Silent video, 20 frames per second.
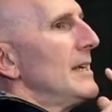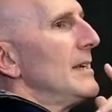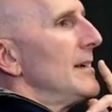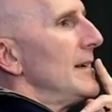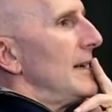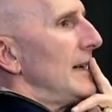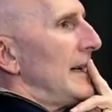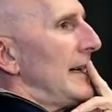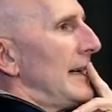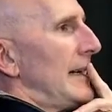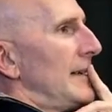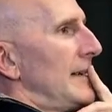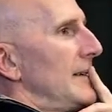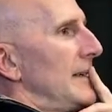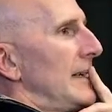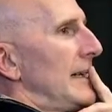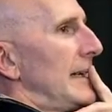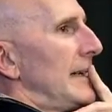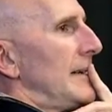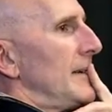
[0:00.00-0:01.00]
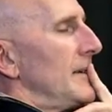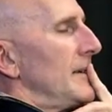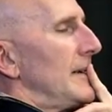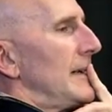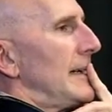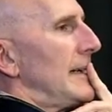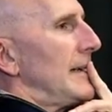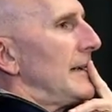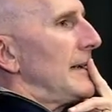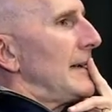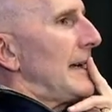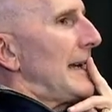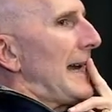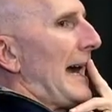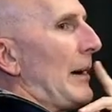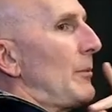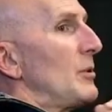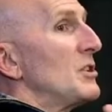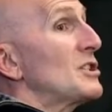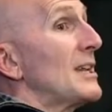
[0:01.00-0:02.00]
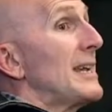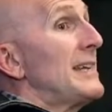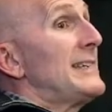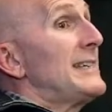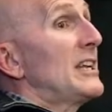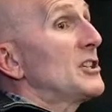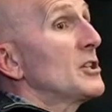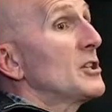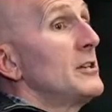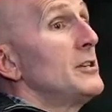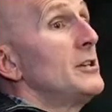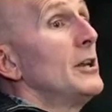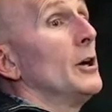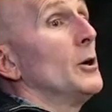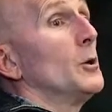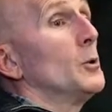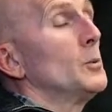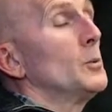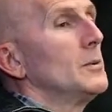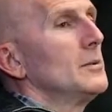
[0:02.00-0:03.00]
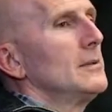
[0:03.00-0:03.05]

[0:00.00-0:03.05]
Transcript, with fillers: Uh, uh, uh I would say yes and no.